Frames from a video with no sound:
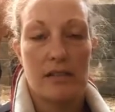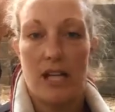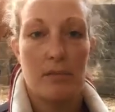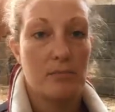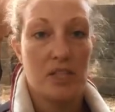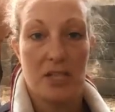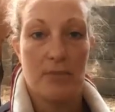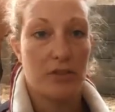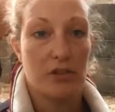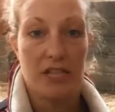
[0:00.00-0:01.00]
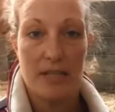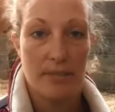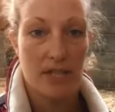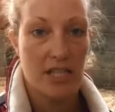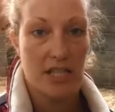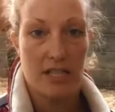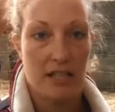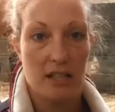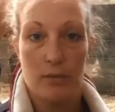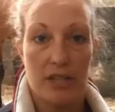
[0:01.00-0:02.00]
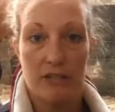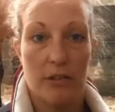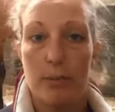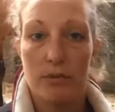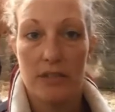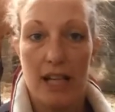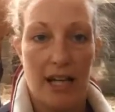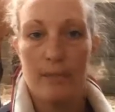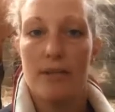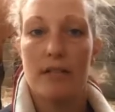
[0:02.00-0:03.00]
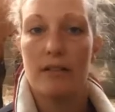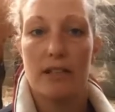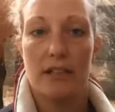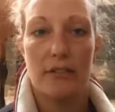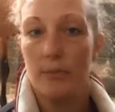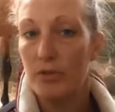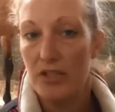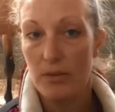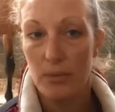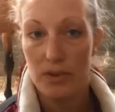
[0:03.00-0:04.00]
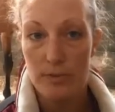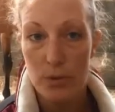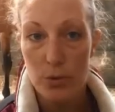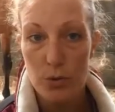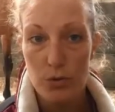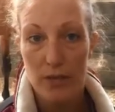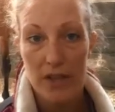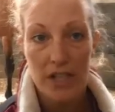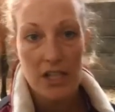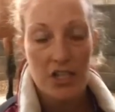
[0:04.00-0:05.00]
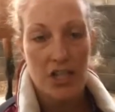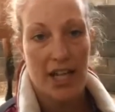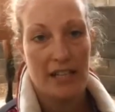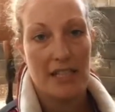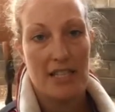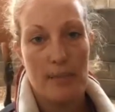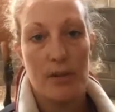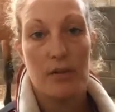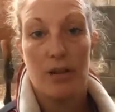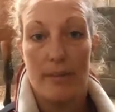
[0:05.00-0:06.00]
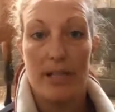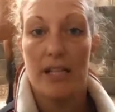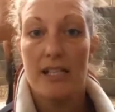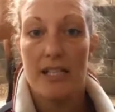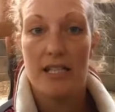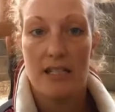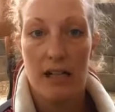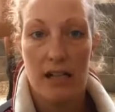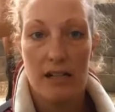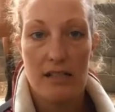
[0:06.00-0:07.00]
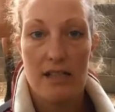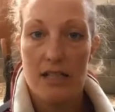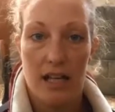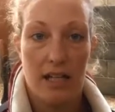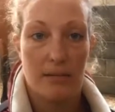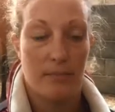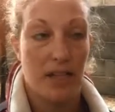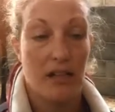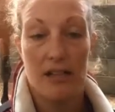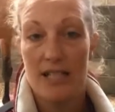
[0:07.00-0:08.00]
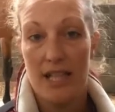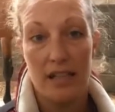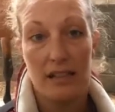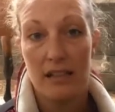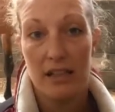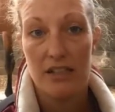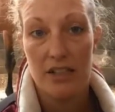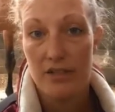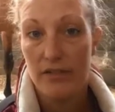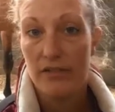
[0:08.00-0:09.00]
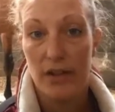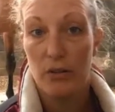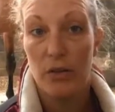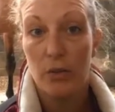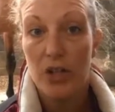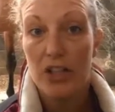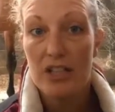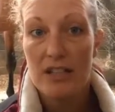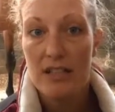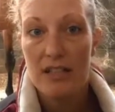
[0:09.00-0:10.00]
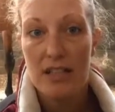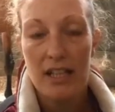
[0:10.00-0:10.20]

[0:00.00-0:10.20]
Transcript: Come just before Christmas, she suddenly went crippled, absolutely crippled. She didn't want to move. She had the typical laminitis stance. My heart sank and I just felt the worst.